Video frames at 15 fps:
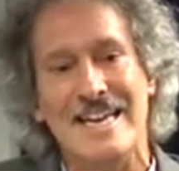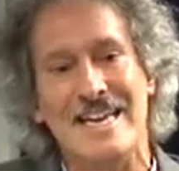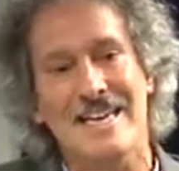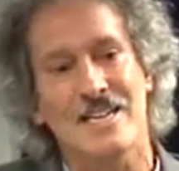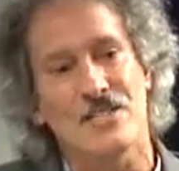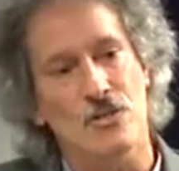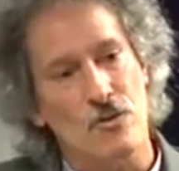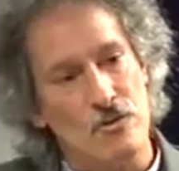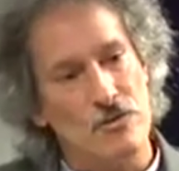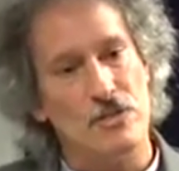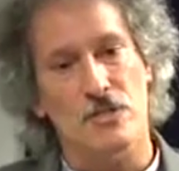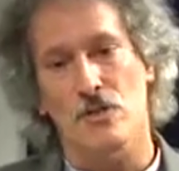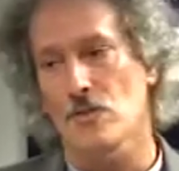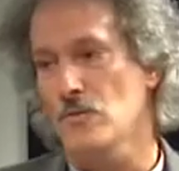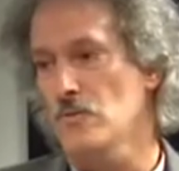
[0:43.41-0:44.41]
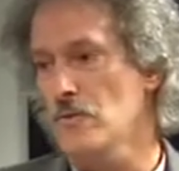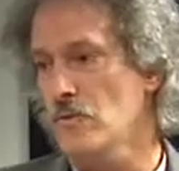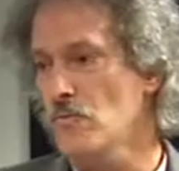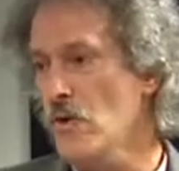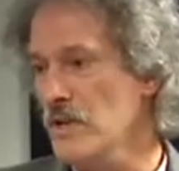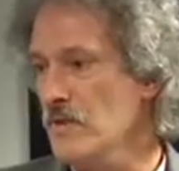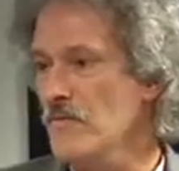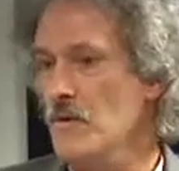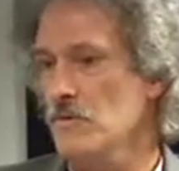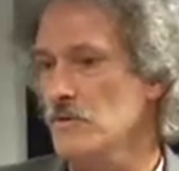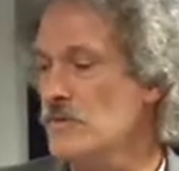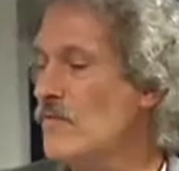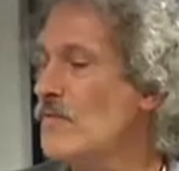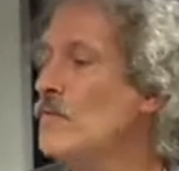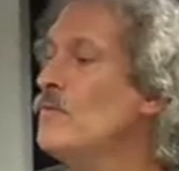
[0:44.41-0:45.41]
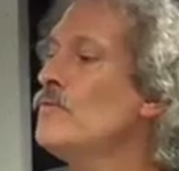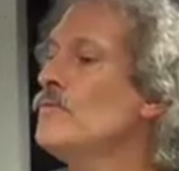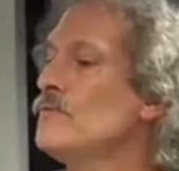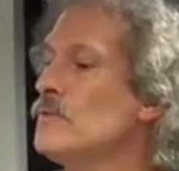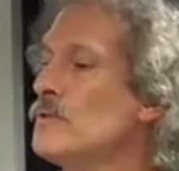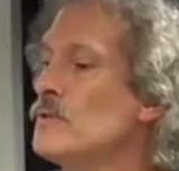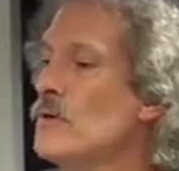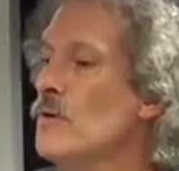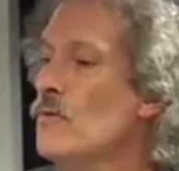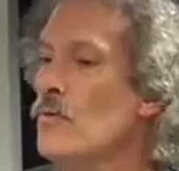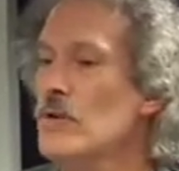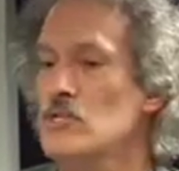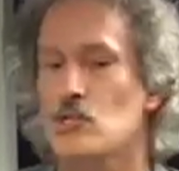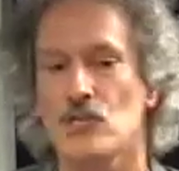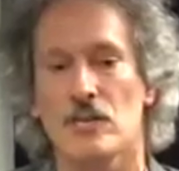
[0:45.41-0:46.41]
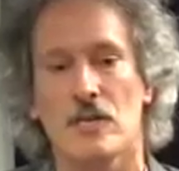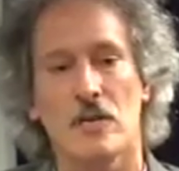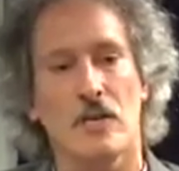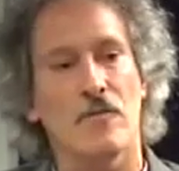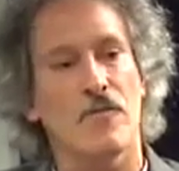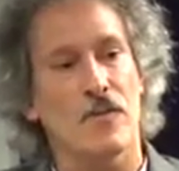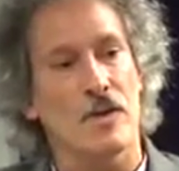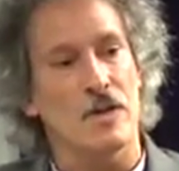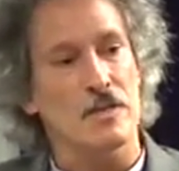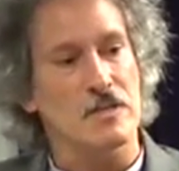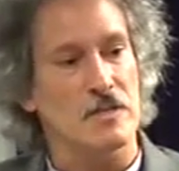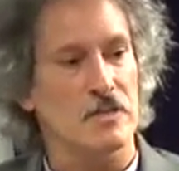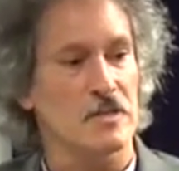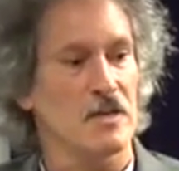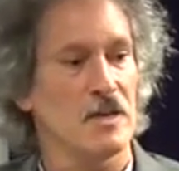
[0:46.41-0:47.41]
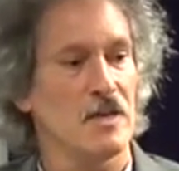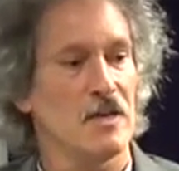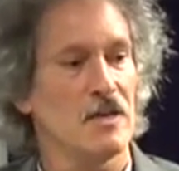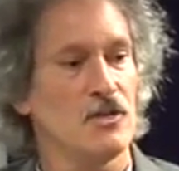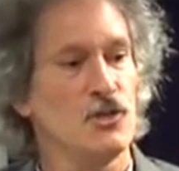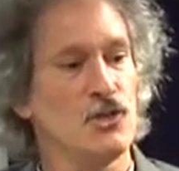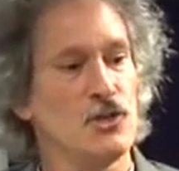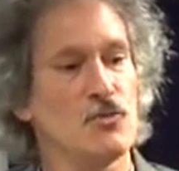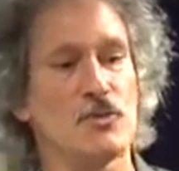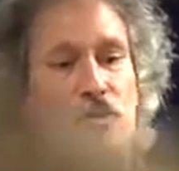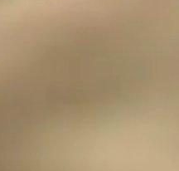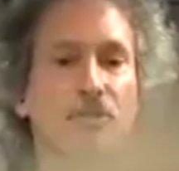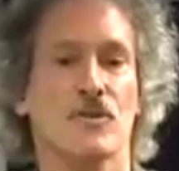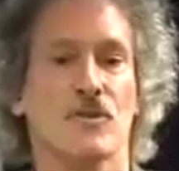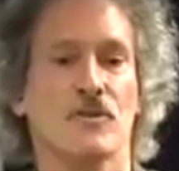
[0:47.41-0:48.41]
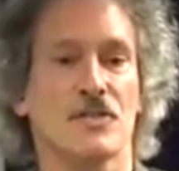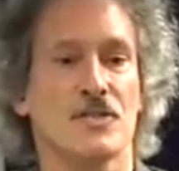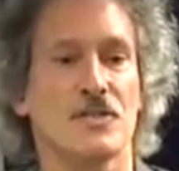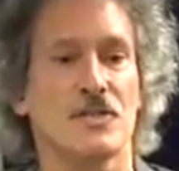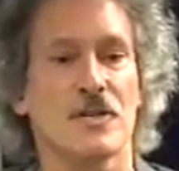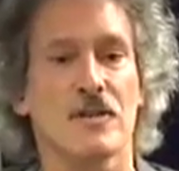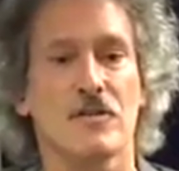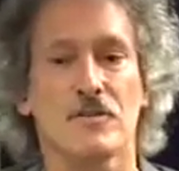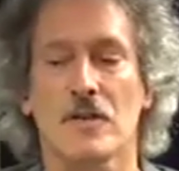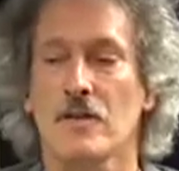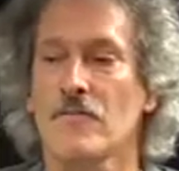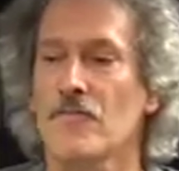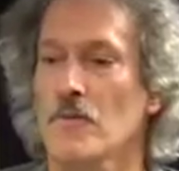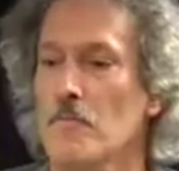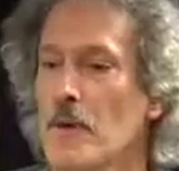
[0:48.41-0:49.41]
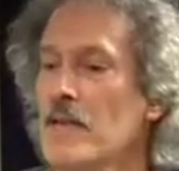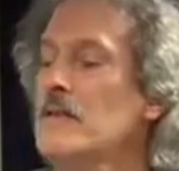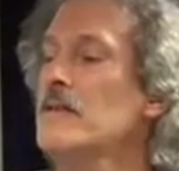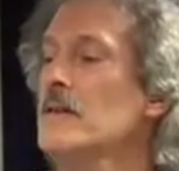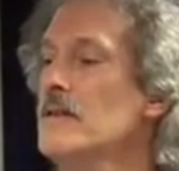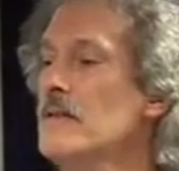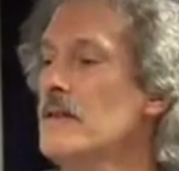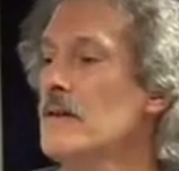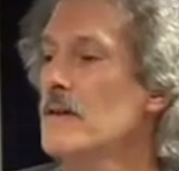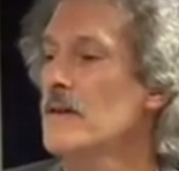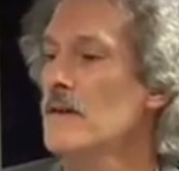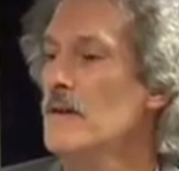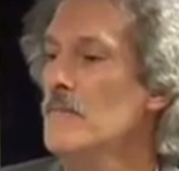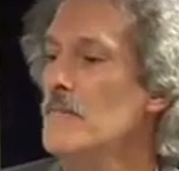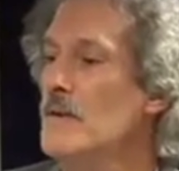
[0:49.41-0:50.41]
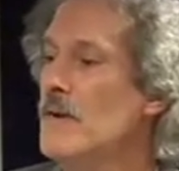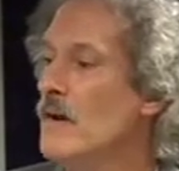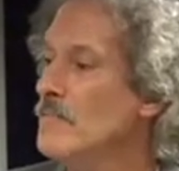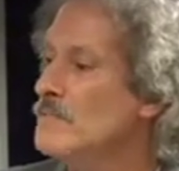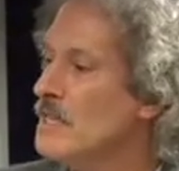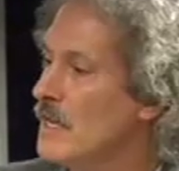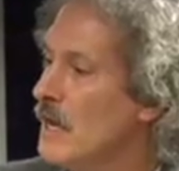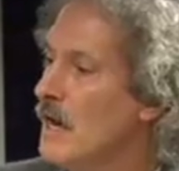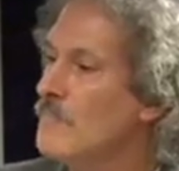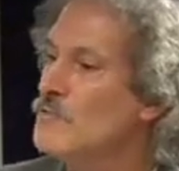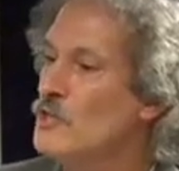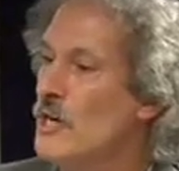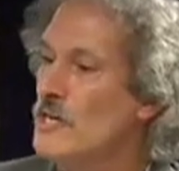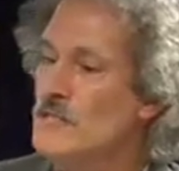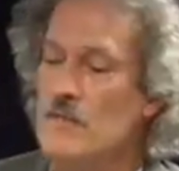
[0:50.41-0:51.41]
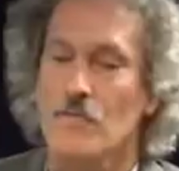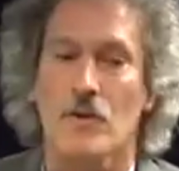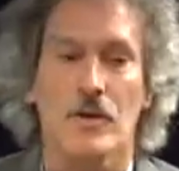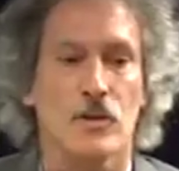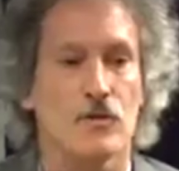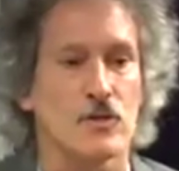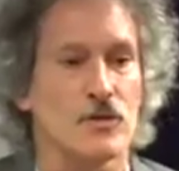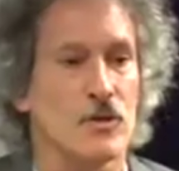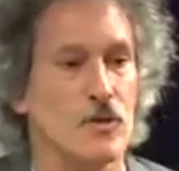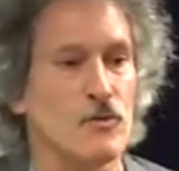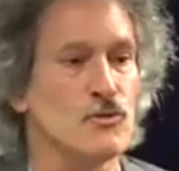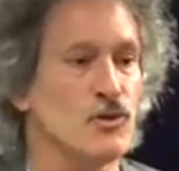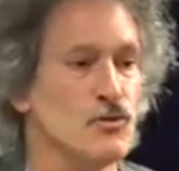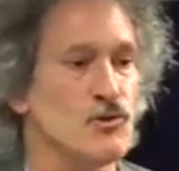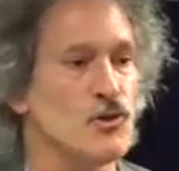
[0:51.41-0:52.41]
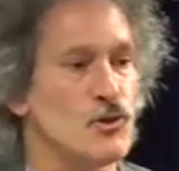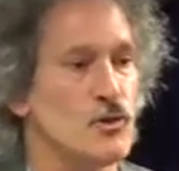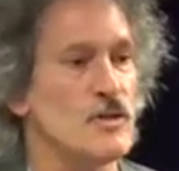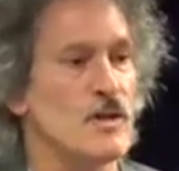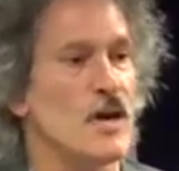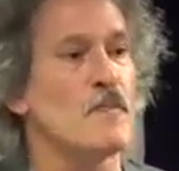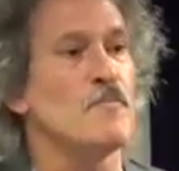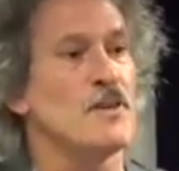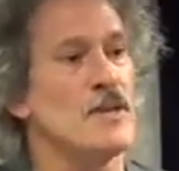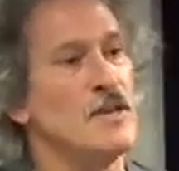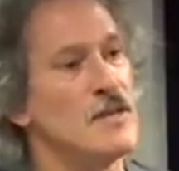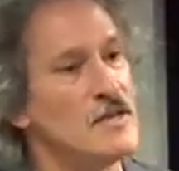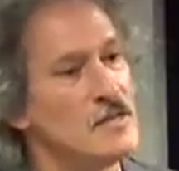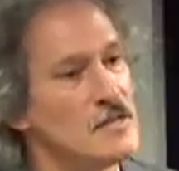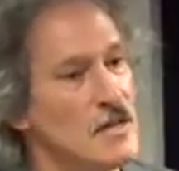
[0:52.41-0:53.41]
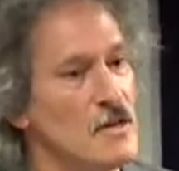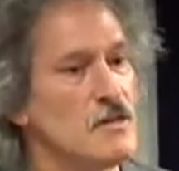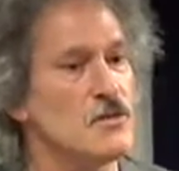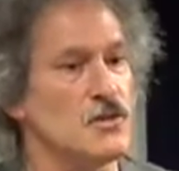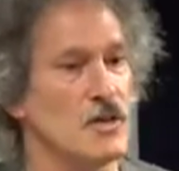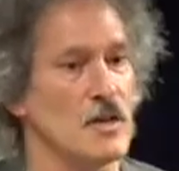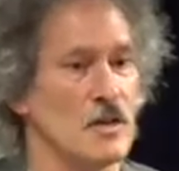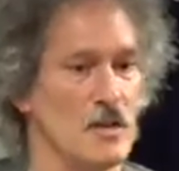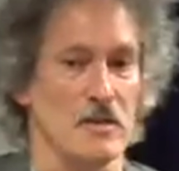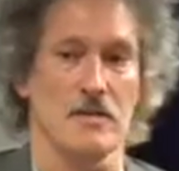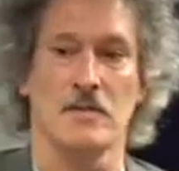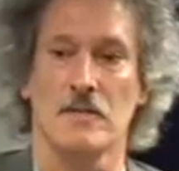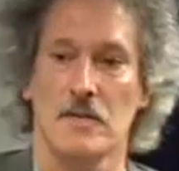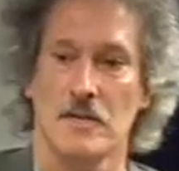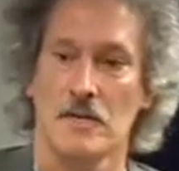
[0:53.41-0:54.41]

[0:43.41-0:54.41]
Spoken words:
it is also one of those foods which, if its juices are distilled and fermented, becomes the object of what you are told you should not be indulging in.